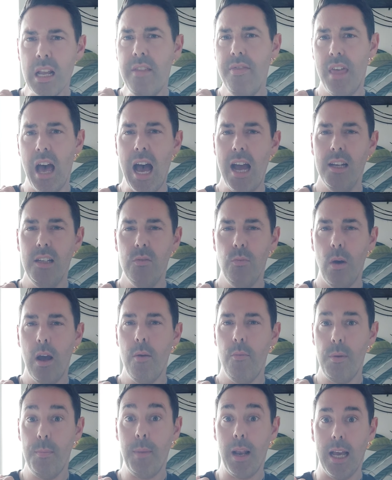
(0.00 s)
That is
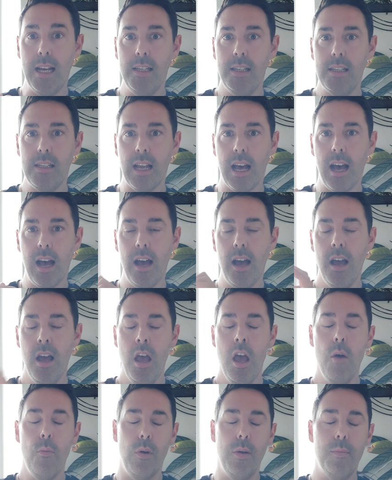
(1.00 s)
where we place that.
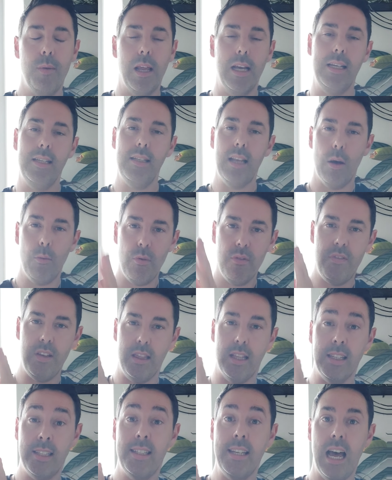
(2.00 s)
We place that
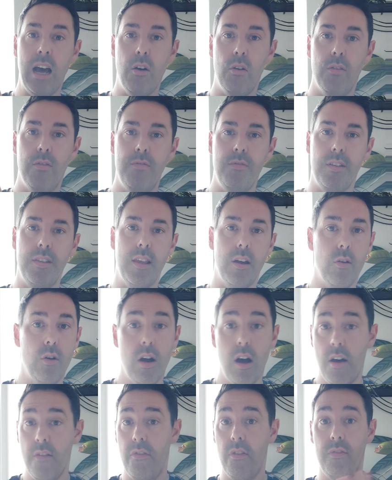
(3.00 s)
within the south, and there
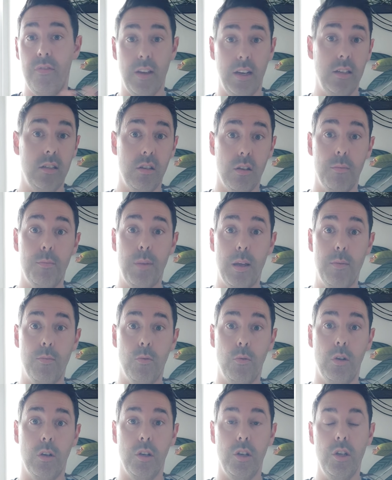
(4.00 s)
are other things that
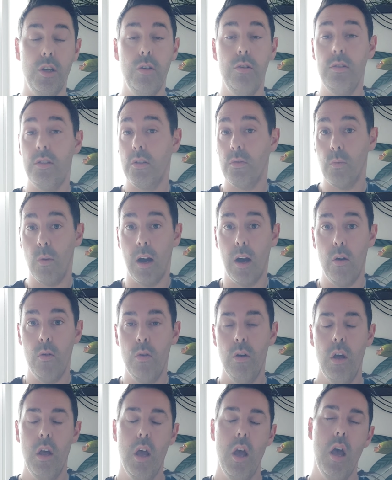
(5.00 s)
people can use as
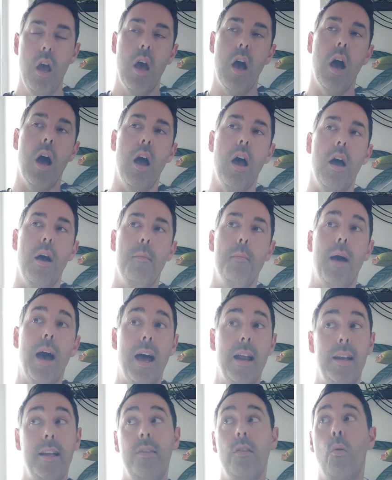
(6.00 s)
well.
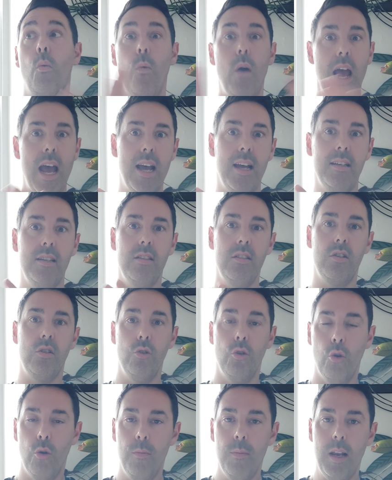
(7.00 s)
And in the West,
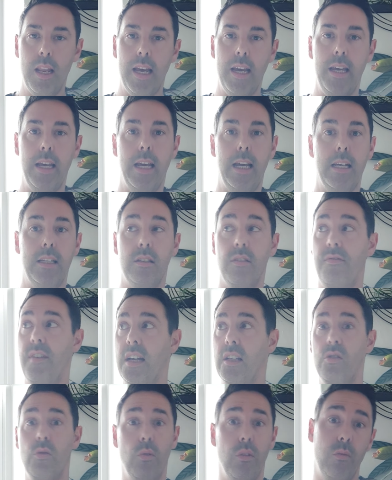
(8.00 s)
normally is a
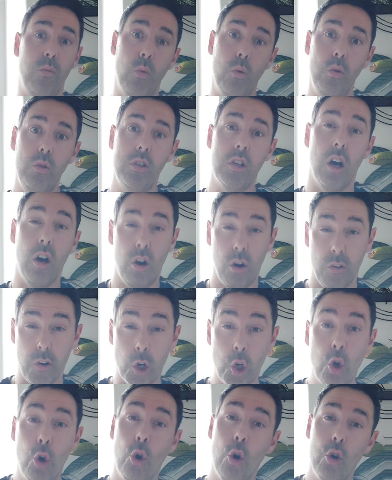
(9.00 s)
vessel of water or
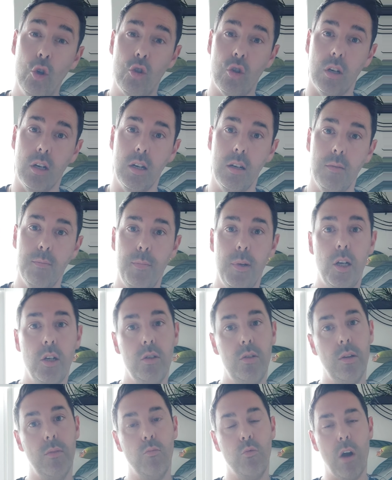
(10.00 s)
a cauldron,
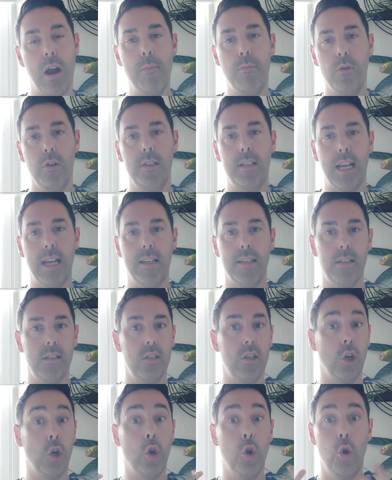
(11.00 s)
because it represents
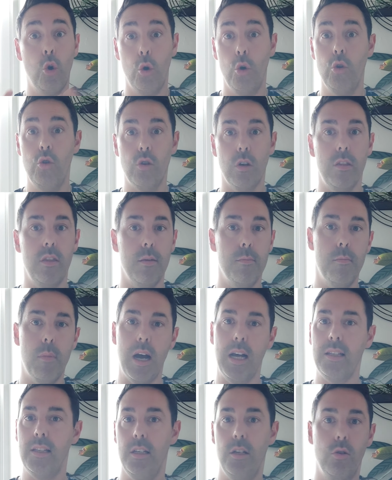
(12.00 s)
the cauldron, the
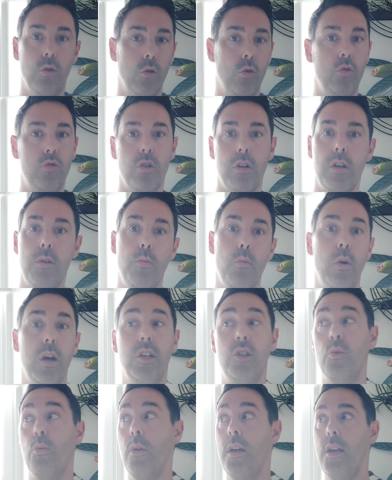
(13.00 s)
mighty cauldron in
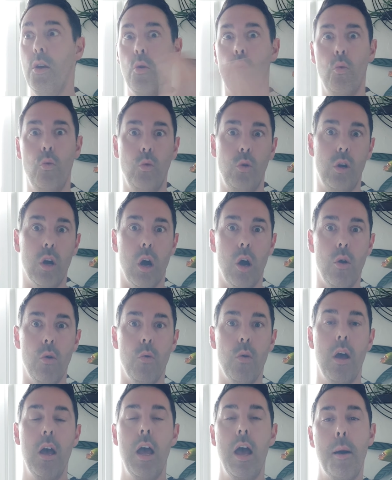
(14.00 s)
which we all
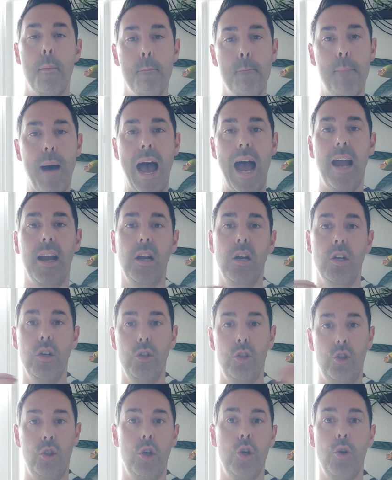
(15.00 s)
go back
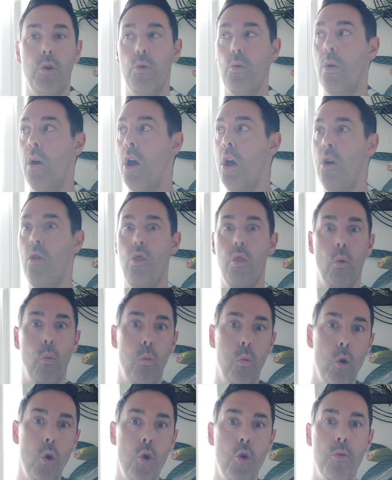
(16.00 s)
to the
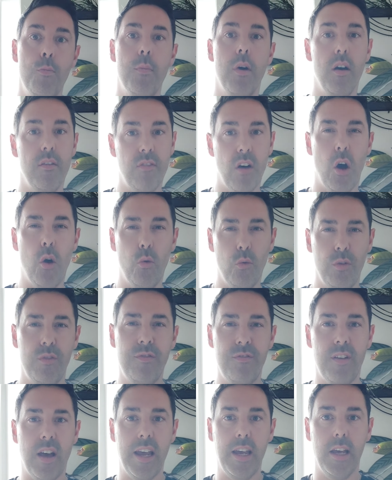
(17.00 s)
womb of old
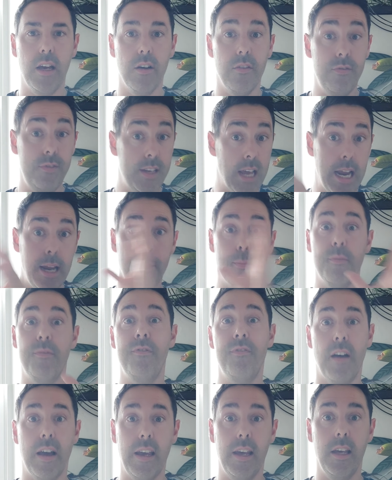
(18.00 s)
fate, of Dame
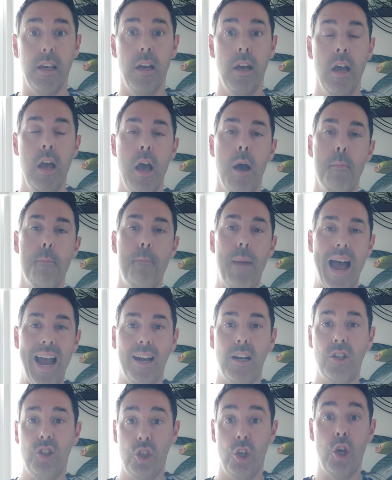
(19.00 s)
Fate,
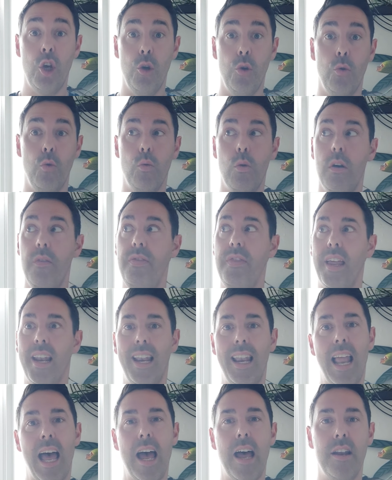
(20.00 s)
back to the
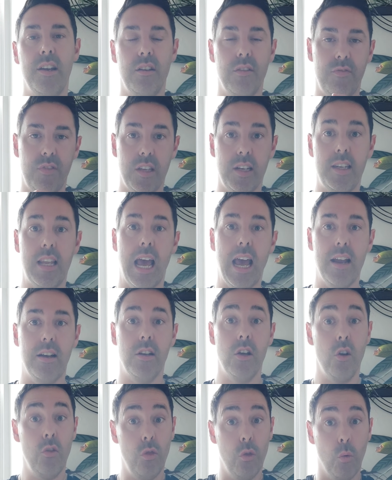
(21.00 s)
land of the
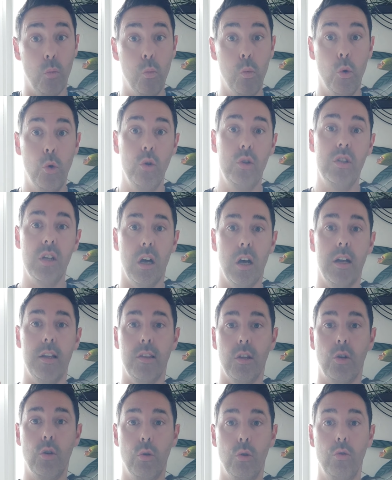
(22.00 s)
dead, the water in
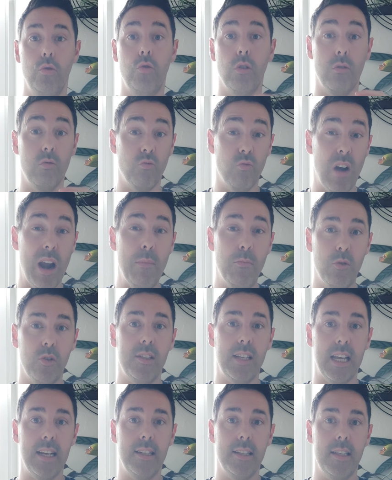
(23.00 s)
the cauldron
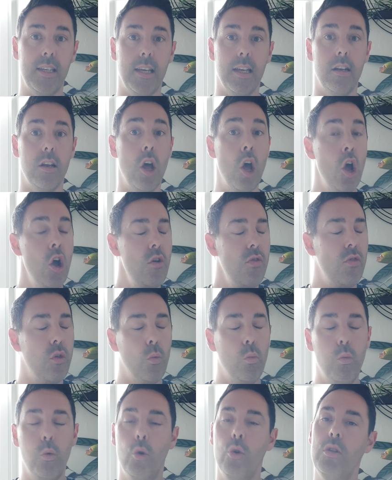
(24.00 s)
representing the
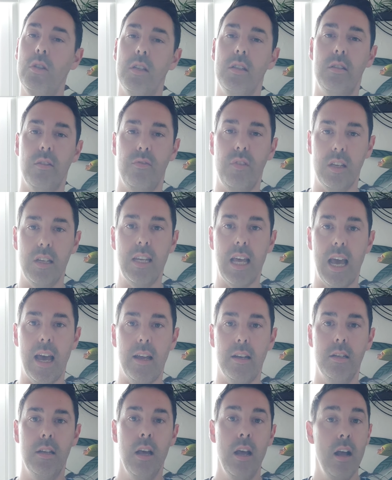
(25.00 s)
waters of the
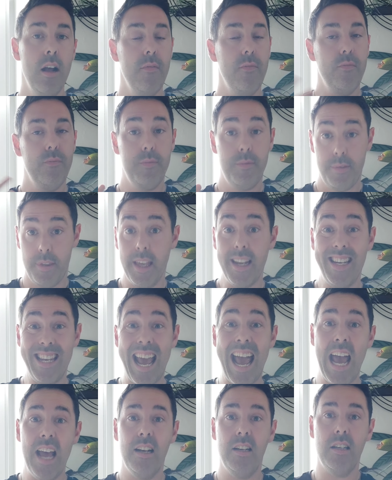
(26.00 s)
dead. The
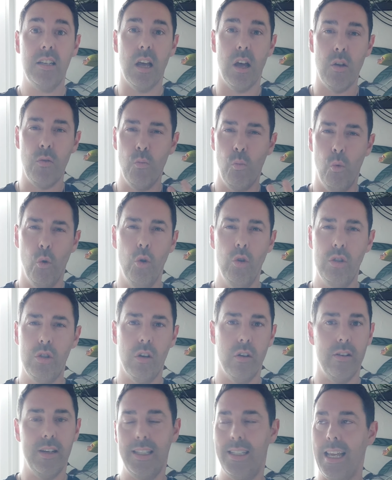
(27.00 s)
dead and
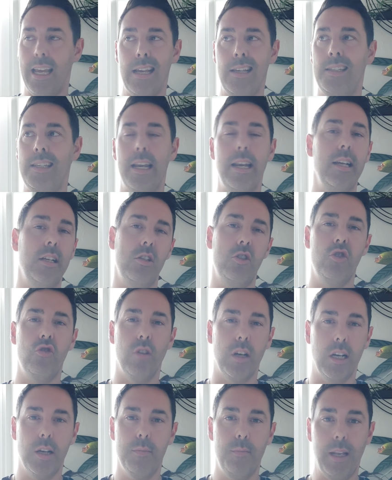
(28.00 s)
water is
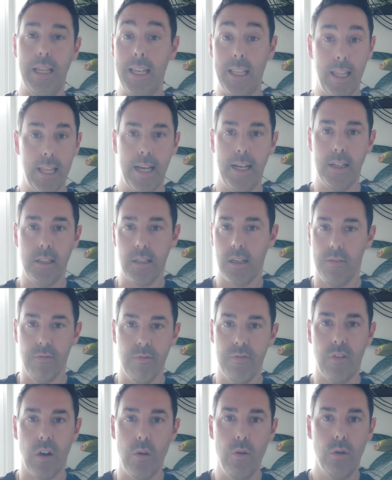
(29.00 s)
inextricably linked in
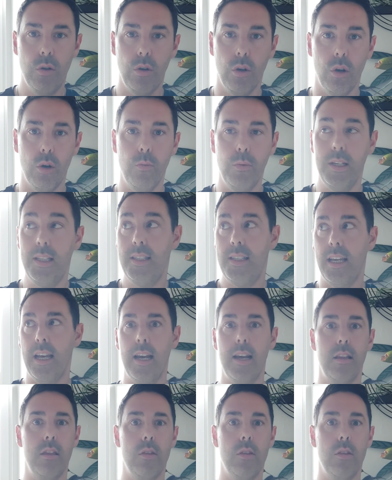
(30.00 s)
folklore. We see it